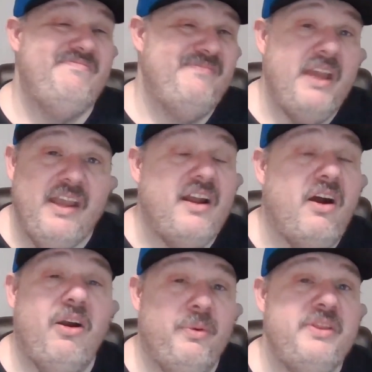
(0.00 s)
They kind of
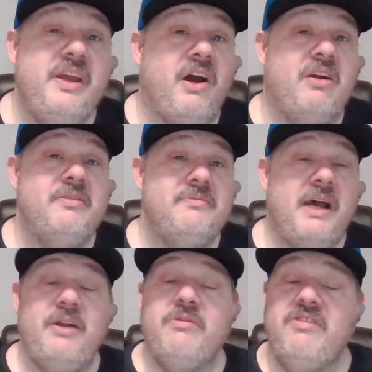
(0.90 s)
are what they are.
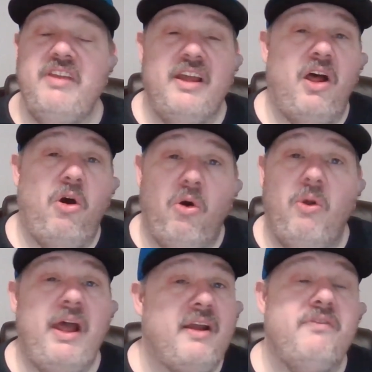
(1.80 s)
I don't see a whole
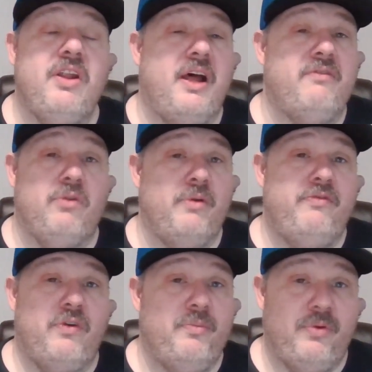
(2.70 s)
heck of a lot of room
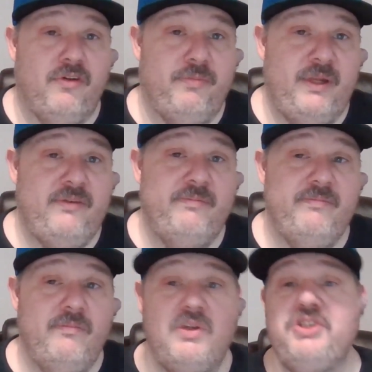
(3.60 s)
for improvement,
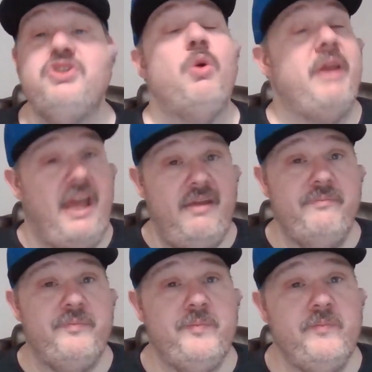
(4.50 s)
which is okay.
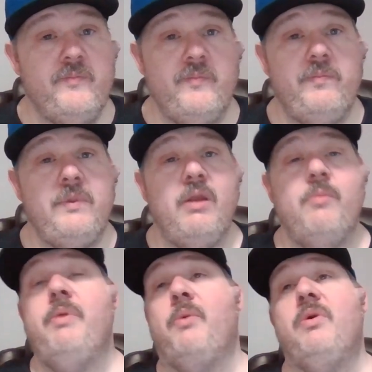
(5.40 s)

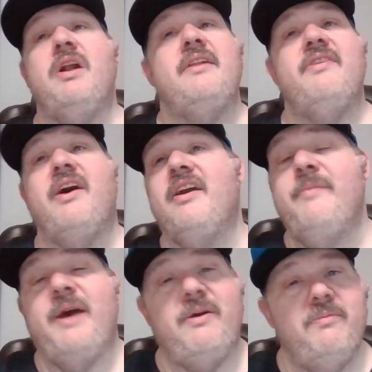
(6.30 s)
But we're not talking
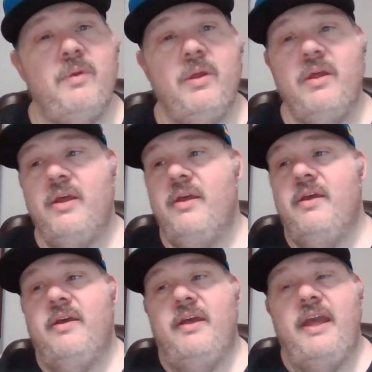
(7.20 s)
about
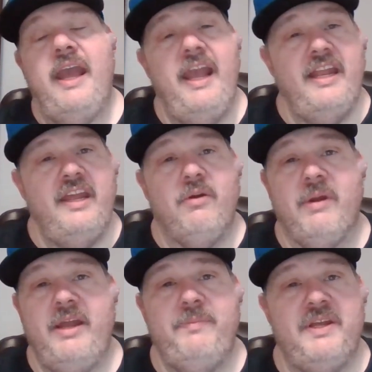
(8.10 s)
80
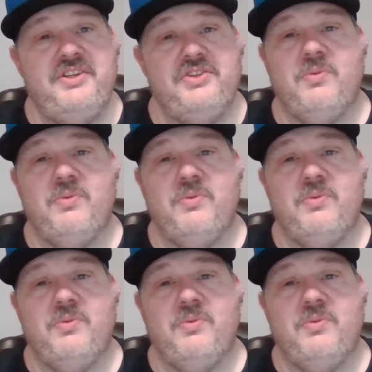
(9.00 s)
grade pitches.